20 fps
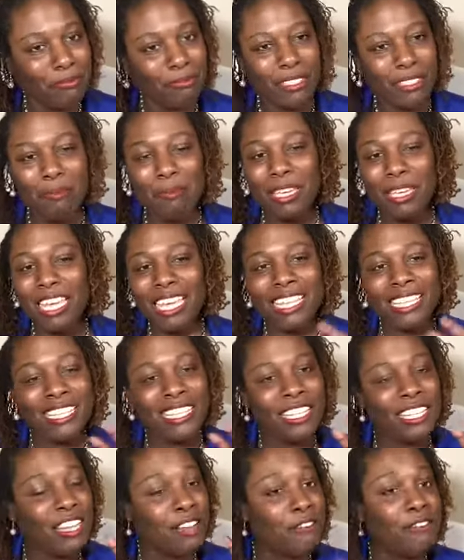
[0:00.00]
Men,
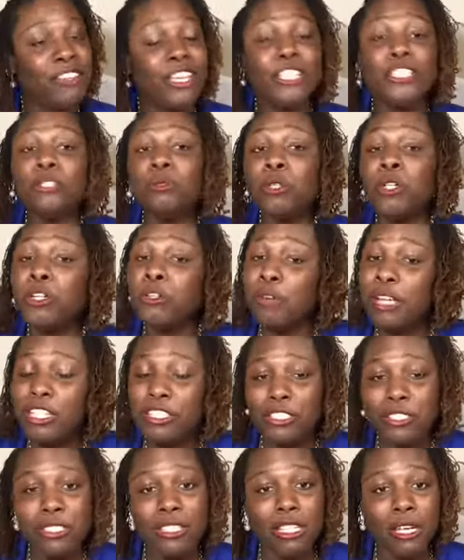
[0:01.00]
they're visual
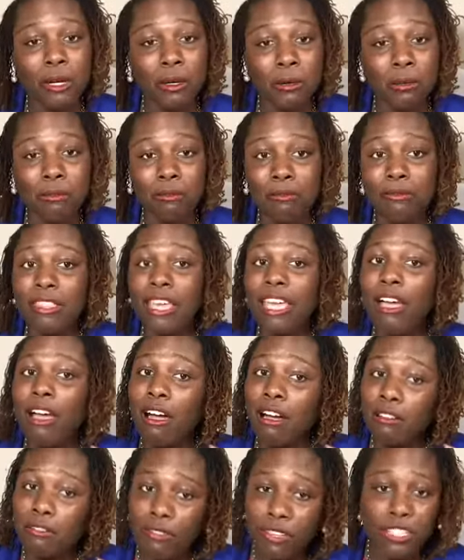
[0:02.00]
creatures though. They
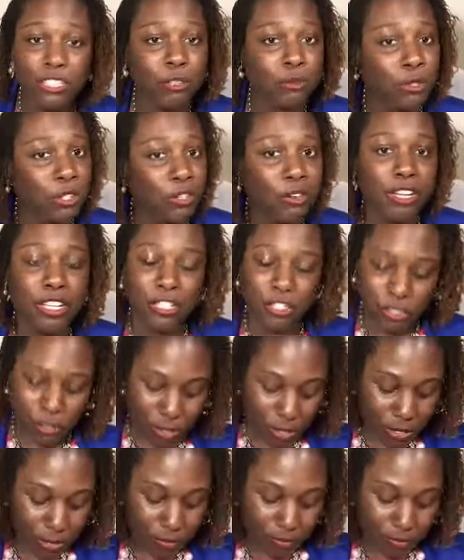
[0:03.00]
are visual creatures.